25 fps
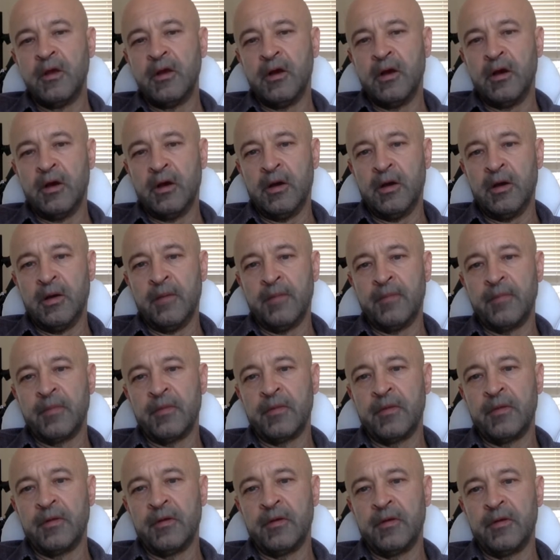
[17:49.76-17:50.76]
Um,
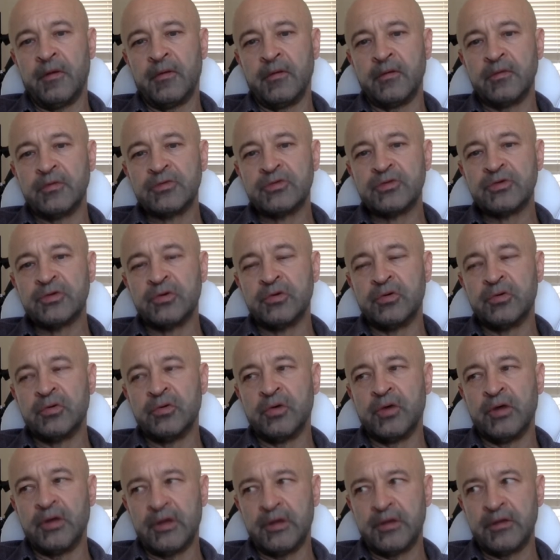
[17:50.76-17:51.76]
uh,
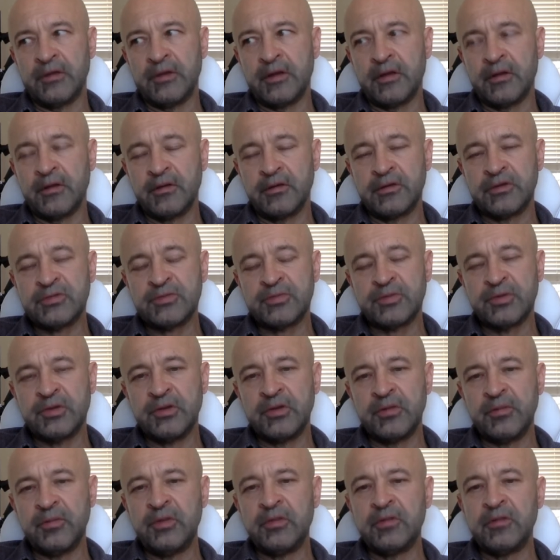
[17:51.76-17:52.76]
so, uh, and I'll
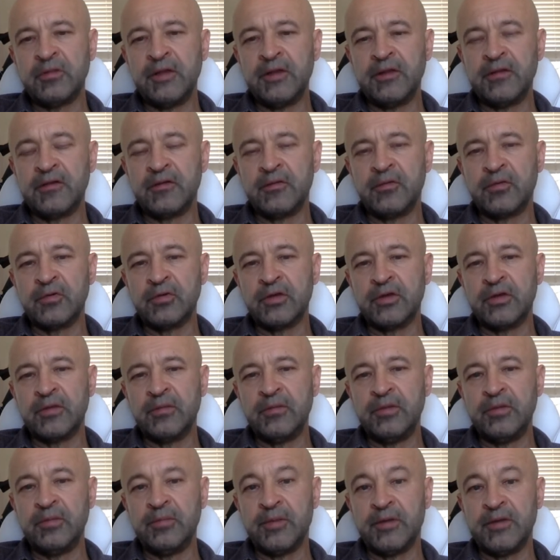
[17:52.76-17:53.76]
explain a bit later what I
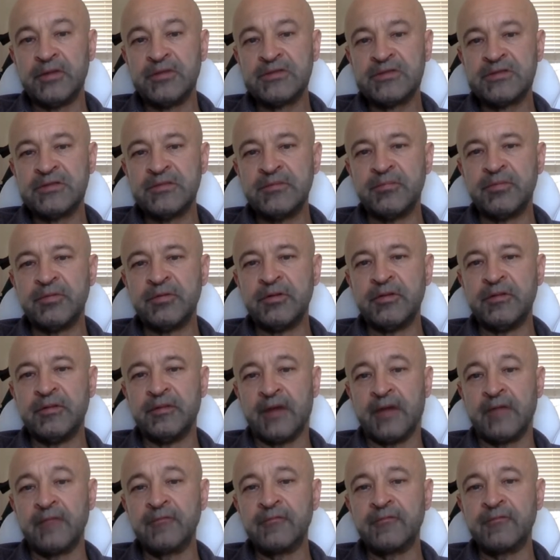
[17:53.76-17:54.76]
mean by simple
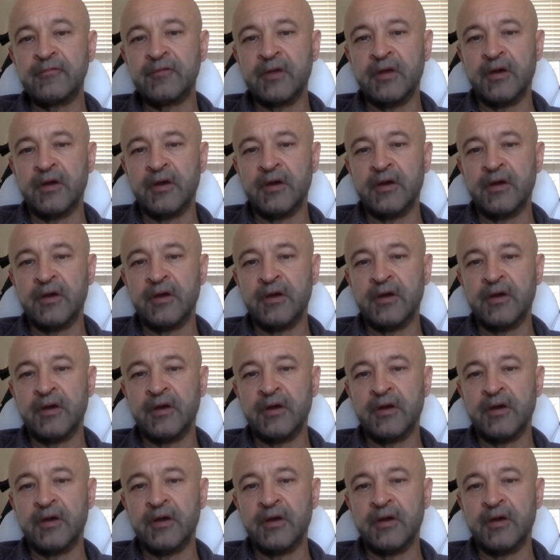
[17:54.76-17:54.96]
enough.